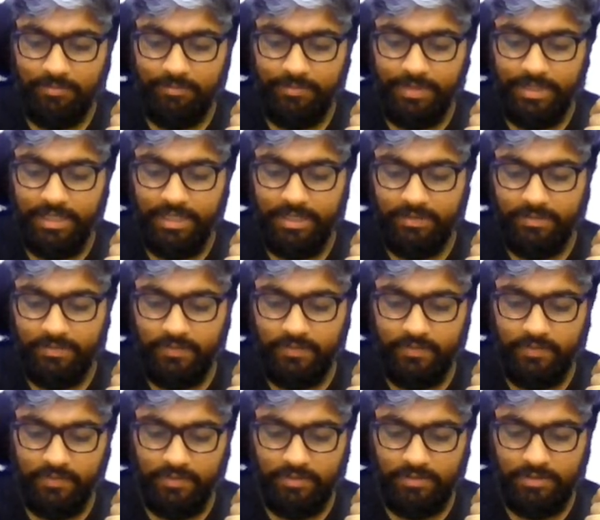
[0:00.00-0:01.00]
please
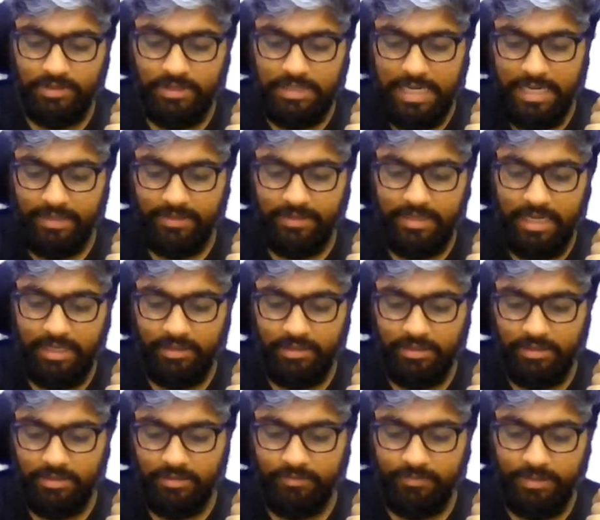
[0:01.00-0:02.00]
check that.
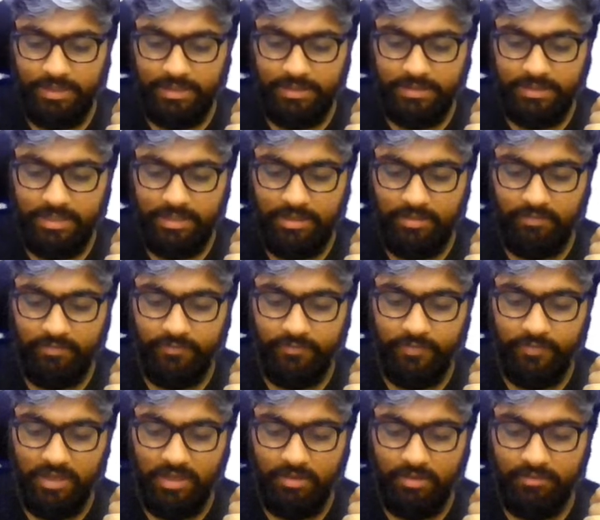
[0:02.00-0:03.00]
Please
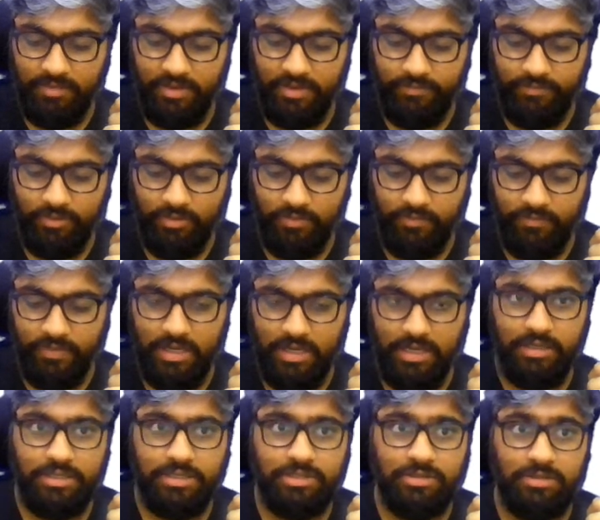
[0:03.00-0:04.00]
confirm if you've
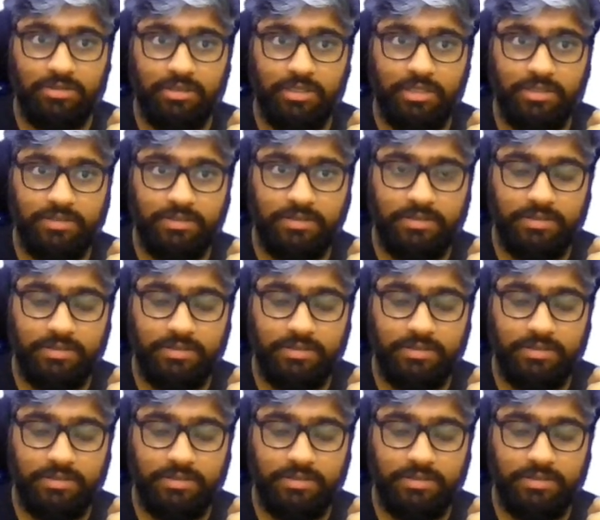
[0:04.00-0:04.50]
understood this.